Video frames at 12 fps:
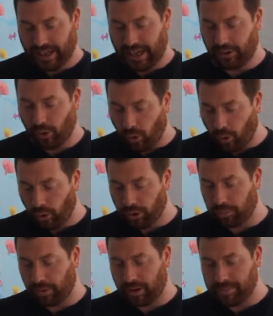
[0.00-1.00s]
And
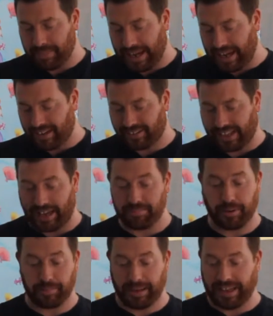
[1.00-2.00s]
all were amazed and
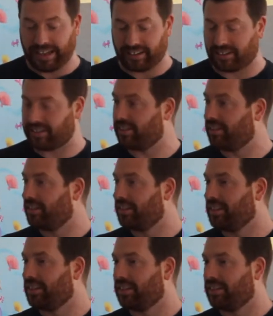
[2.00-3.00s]
perplexed.
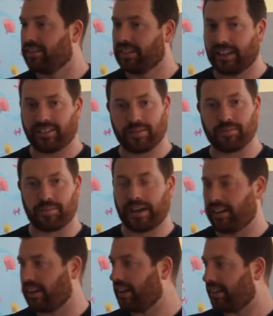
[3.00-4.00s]
That seems
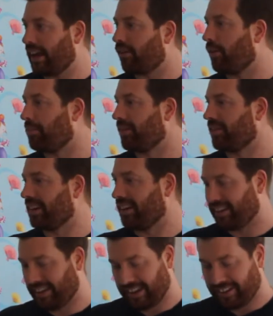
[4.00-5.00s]
better. They're opposite,
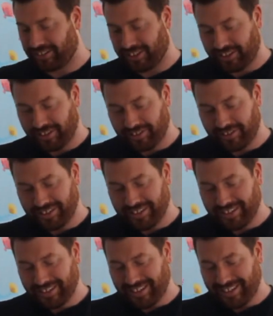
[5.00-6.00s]
aren't they? So,
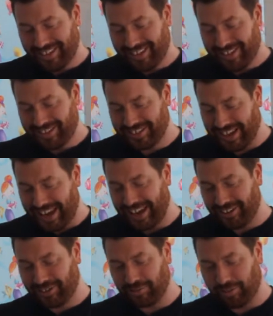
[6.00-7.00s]

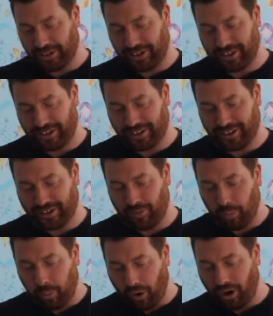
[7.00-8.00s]
saying to one another,
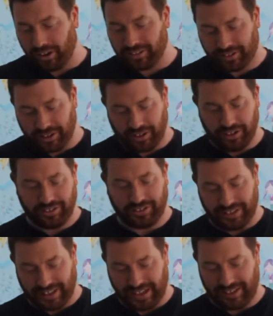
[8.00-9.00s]
what
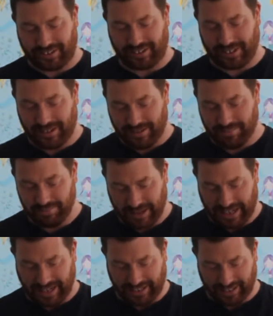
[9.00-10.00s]
does this
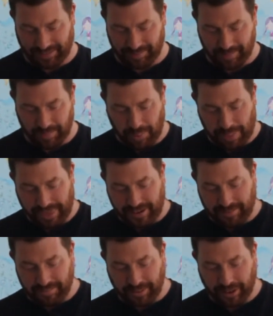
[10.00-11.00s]
mean?
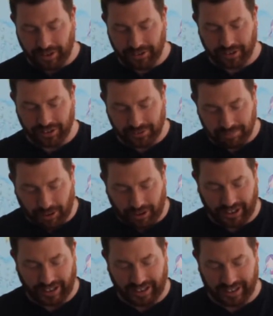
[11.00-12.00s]
But others,
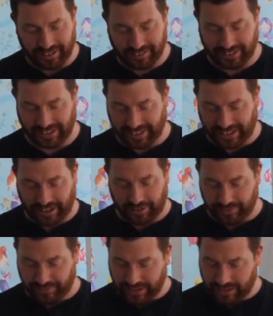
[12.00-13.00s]
mocking, said they are
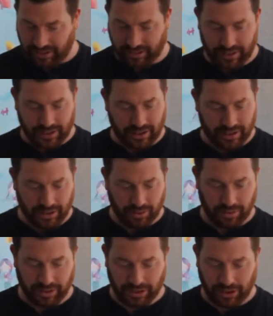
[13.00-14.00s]
filled
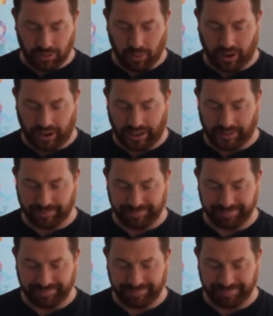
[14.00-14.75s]
with new wine.